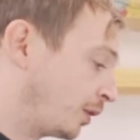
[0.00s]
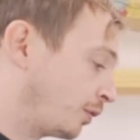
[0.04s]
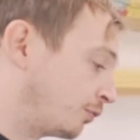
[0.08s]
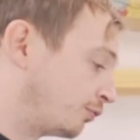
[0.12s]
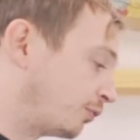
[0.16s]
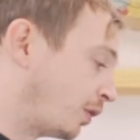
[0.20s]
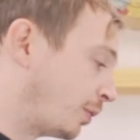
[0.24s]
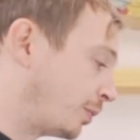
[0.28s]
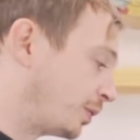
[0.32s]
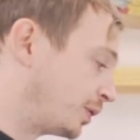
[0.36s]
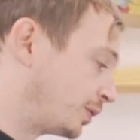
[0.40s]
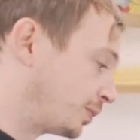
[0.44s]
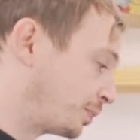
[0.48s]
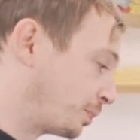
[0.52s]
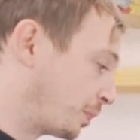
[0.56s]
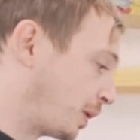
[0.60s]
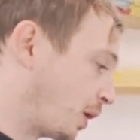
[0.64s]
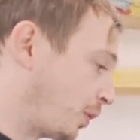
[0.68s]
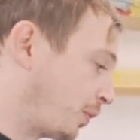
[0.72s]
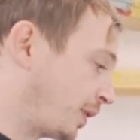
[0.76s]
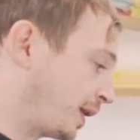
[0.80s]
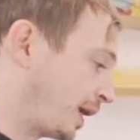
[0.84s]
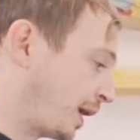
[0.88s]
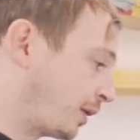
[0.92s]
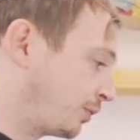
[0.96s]
rubbers
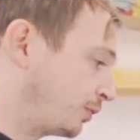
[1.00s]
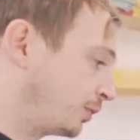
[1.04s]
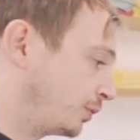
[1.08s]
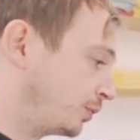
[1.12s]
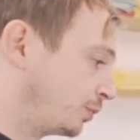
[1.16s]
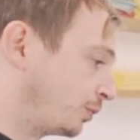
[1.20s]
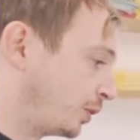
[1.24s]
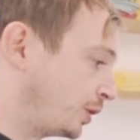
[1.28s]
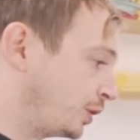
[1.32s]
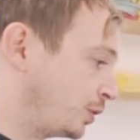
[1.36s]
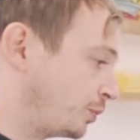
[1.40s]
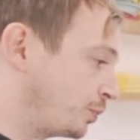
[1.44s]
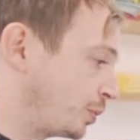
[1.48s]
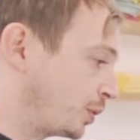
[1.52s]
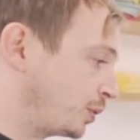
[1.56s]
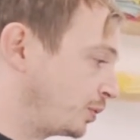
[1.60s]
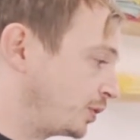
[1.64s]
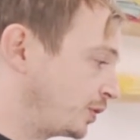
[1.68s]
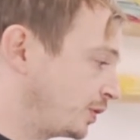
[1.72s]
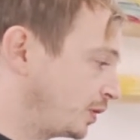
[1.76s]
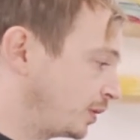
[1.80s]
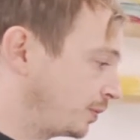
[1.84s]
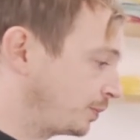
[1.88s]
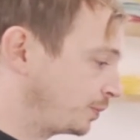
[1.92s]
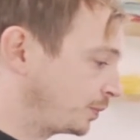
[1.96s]
blowing out when you
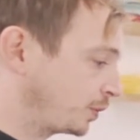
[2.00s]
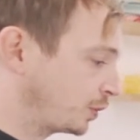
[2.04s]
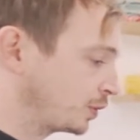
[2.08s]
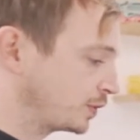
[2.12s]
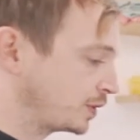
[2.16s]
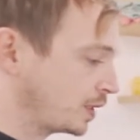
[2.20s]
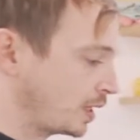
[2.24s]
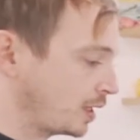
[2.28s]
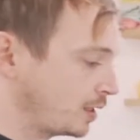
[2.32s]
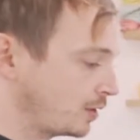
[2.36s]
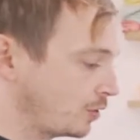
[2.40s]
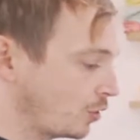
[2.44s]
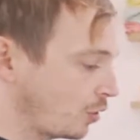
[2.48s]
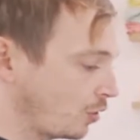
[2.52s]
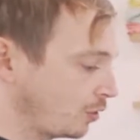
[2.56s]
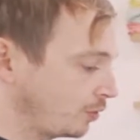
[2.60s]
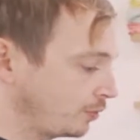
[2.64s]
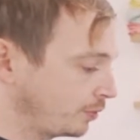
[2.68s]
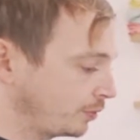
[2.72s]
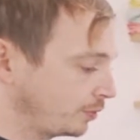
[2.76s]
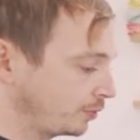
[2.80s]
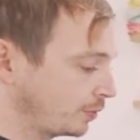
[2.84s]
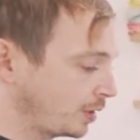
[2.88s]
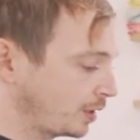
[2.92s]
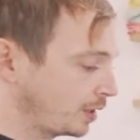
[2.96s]
boost them because they're
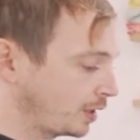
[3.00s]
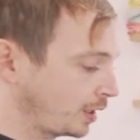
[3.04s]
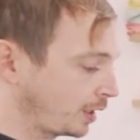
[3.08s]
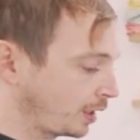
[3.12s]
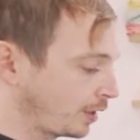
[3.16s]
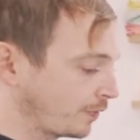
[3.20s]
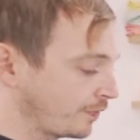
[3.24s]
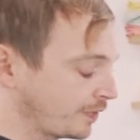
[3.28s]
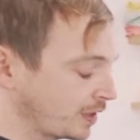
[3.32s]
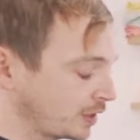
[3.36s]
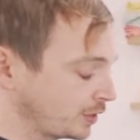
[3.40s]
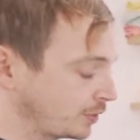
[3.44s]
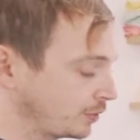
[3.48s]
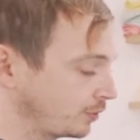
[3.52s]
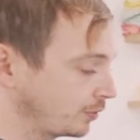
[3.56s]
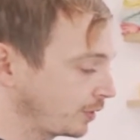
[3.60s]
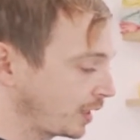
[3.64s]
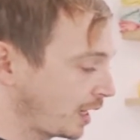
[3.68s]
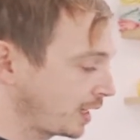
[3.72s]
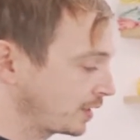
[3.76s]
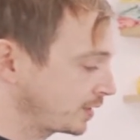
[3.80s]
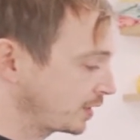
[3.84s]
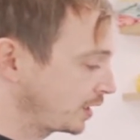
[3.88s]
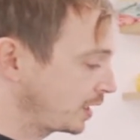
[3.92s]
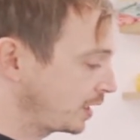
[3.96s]
not a conventional
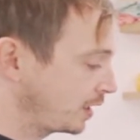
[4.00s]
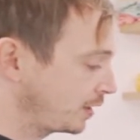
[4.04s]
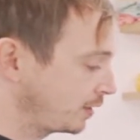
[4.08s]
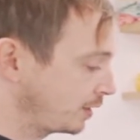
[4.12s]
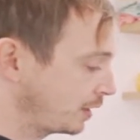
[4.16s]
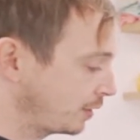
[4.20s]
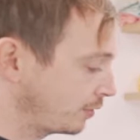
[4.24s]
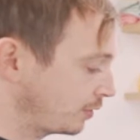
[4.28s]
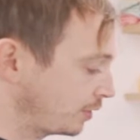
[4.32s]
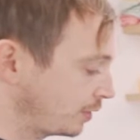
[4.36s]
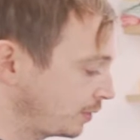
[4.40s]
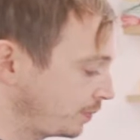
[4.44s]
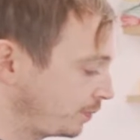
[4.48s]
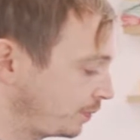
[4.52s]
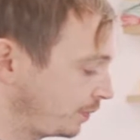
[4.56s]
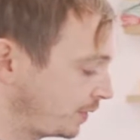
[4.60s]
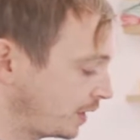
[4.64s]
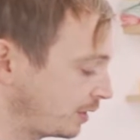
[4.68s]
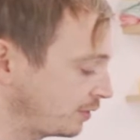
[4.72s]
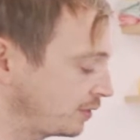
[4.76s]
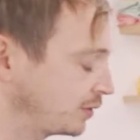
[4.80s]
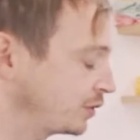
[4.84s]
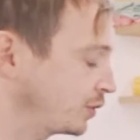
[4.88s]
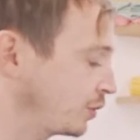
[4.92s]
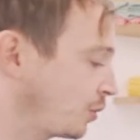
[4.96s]
gasket, they're a,
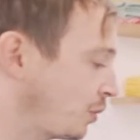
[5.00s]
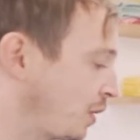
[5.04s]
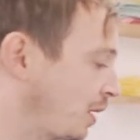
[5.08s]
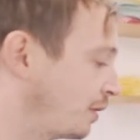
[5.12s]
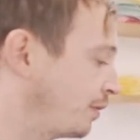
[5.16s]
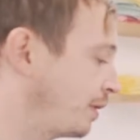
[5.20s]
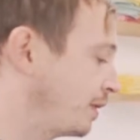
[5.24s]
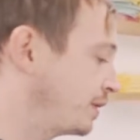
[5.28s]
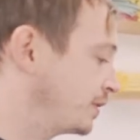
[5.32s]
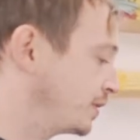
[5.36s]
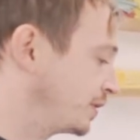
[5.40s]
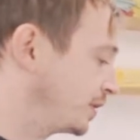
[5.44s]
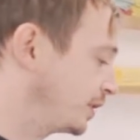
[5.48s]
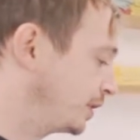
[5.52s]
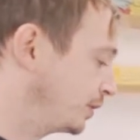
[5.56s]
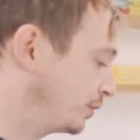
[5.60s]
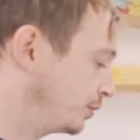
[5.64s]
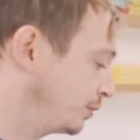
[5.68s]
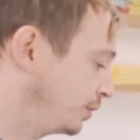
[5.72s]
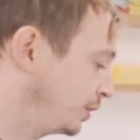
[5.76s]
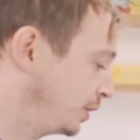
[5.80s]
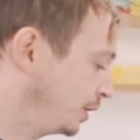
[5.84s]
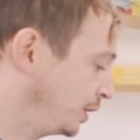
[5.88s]
they're a square end seal.